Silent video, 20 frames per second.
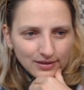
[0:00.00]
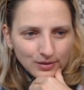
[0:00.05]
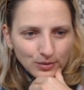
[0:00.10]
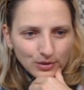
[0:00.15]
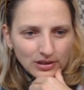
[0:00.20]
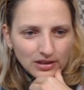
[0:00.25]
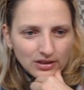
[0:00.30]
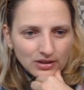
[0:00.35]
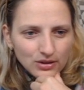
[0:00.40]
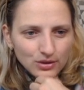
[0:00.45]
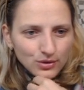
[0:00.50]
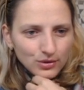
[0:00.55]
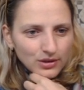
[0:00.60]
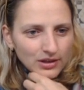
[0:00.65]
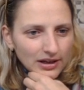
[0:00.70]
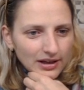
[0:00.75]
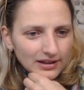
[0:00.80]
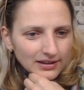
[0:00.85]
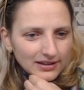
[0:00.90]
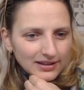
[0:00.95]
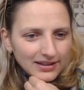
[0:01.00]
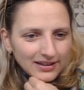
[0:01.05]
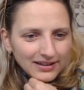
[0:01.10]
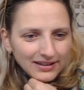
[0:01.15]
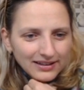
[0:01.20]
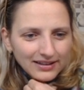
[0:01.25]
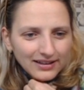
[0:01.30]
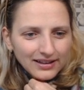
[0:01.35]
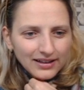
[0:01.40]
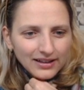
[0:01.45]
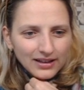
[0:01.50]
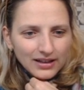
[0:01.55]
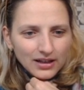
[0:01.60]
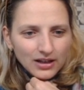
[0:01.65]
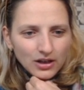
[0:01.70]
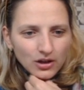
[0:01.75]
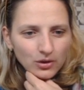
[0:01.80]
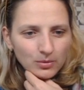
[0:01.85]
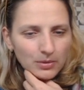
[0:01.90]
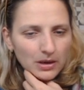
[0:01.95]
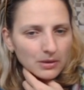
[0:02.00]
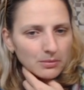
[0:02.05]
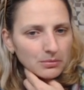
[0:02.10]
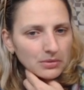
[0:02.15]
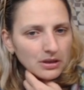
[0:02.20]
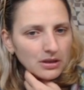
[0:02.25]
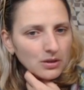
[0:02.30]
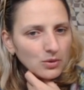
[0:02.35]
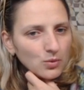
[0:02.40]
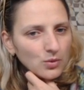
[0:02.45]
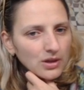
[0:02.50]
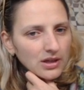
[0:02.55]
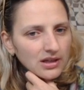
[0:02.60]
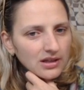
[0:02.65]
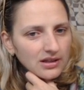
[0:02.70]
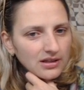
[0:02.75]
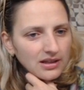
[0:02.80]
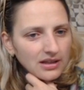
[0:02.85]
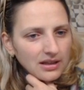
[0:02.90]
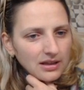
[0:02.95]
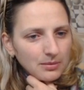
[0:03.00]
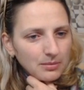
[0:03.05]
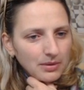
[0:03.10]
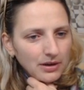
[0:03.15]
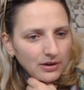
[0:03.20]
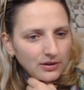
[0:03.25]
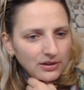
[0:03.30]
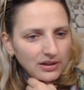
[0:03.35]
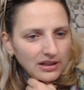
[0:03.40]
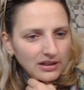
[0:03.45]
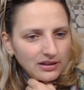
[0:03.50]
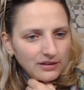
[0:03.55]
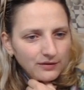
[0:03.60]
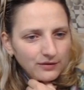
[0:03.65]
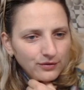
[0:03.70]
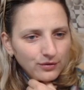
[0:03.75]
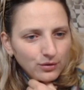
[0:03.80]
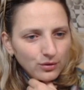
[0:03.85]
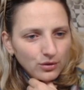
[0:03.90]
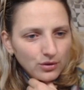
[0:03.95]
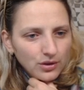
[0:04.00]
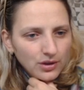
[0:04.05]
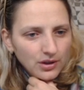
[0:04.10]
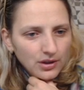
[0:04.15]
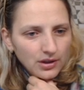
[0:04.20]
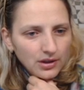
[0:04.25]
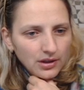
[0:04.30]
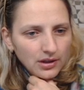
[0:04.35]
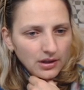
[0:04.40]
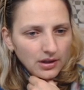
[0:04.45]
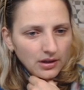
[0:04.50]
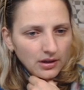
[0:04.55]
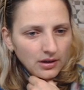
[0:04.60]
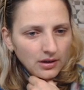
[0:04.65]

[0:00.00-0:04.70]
We can do that. Or maybe we can think about knight d4.